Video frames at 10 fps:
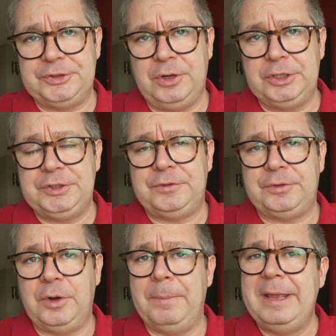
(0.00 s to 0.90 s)
results
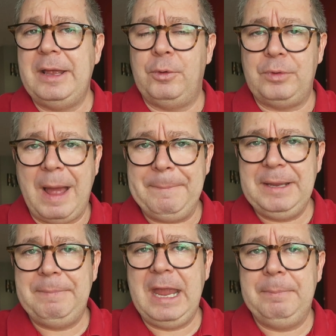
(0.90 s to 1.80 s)
from
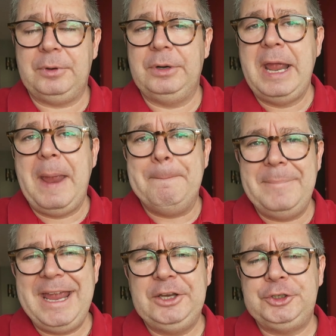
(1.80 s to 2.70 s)
wrapping paper,
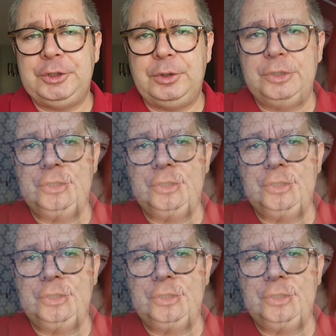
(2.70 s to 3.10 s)
make sure